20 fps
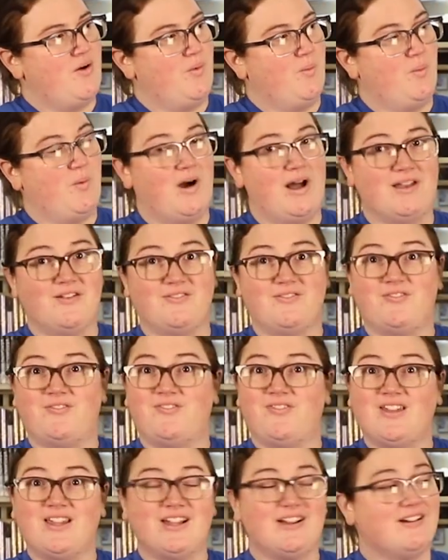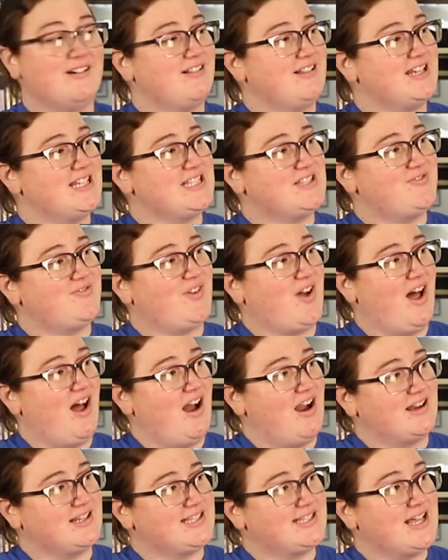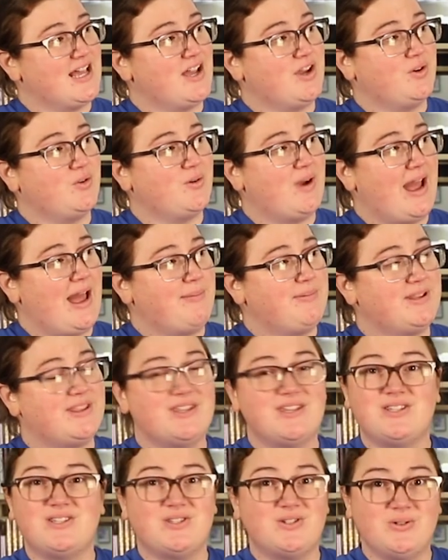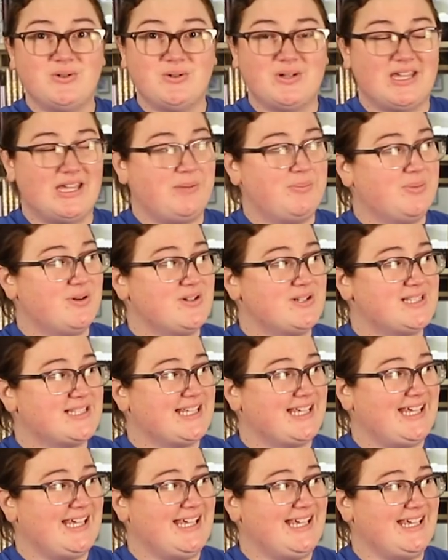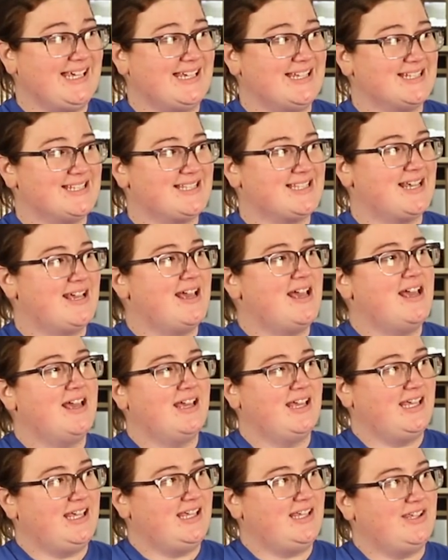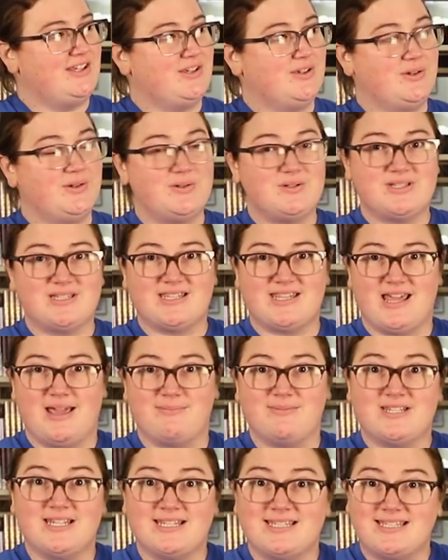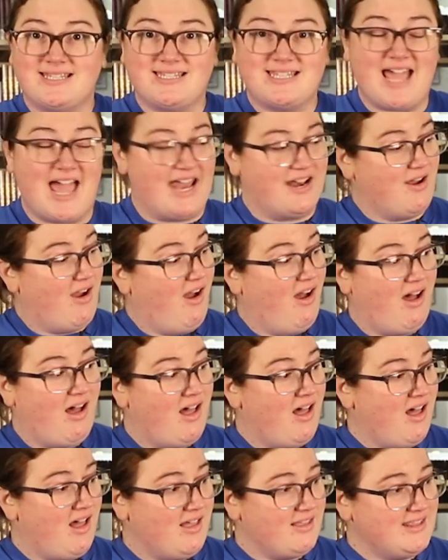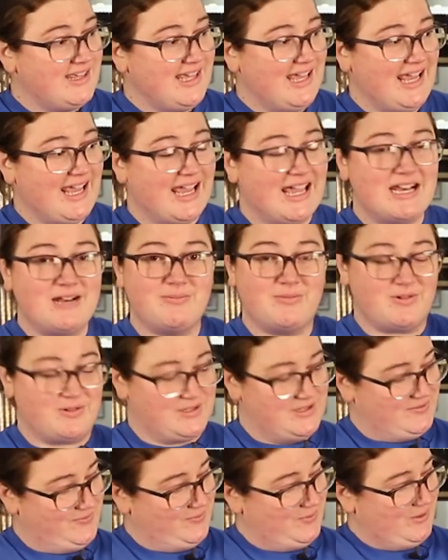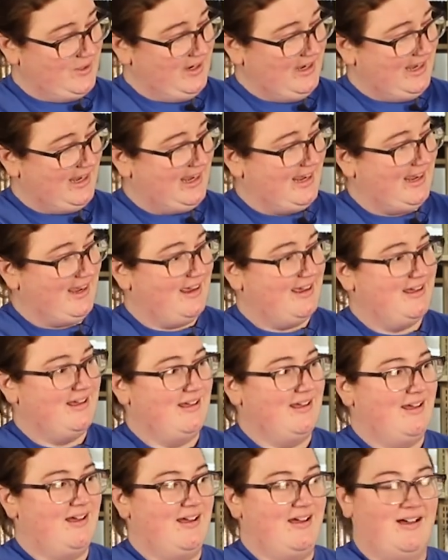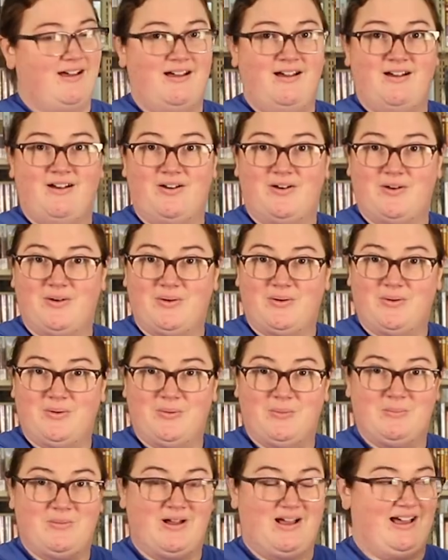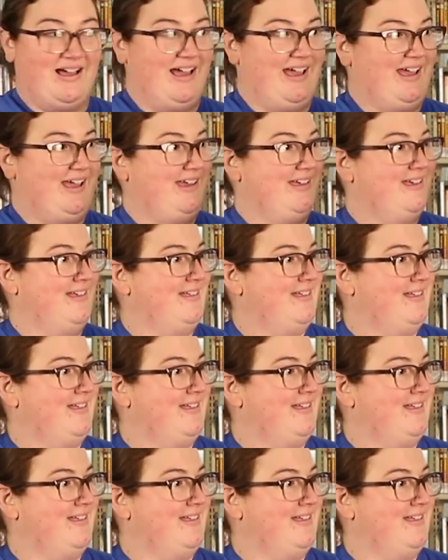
One fearless fox grabbed the zookeeper's keys. He used them to set all the animals free. Oh my.